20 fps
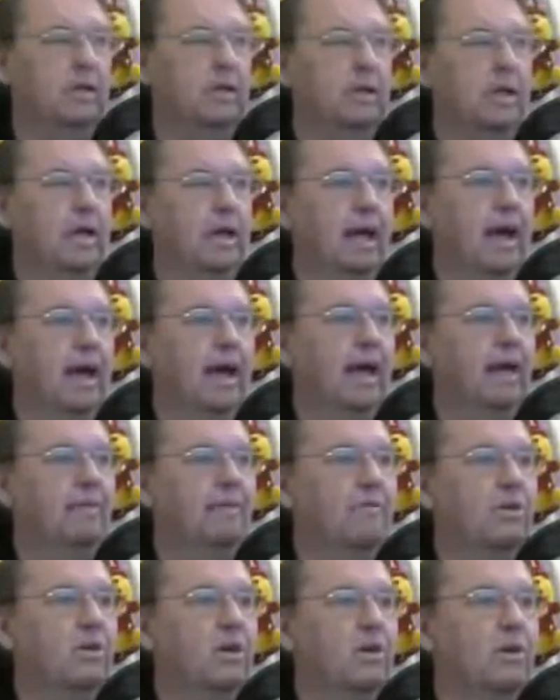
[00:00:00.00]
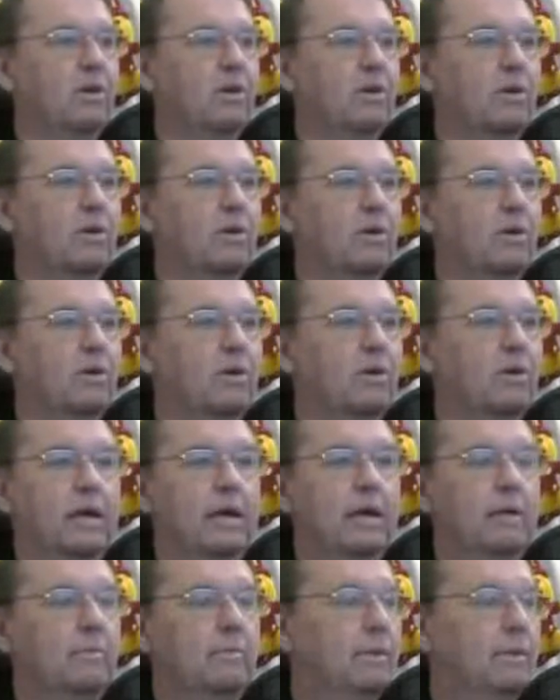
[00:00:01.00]
I have no idea.
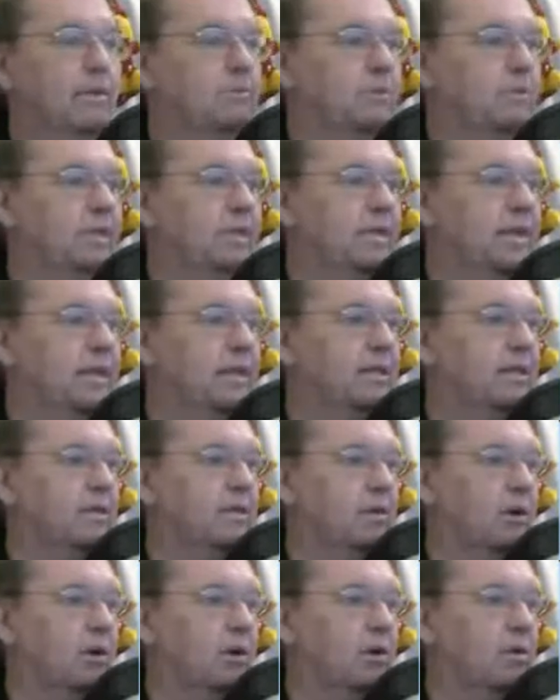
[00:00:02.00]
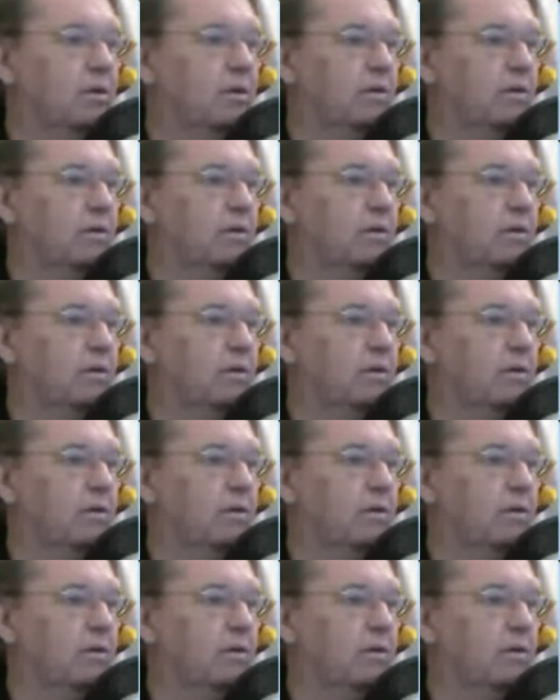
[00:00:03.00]
But we did solve my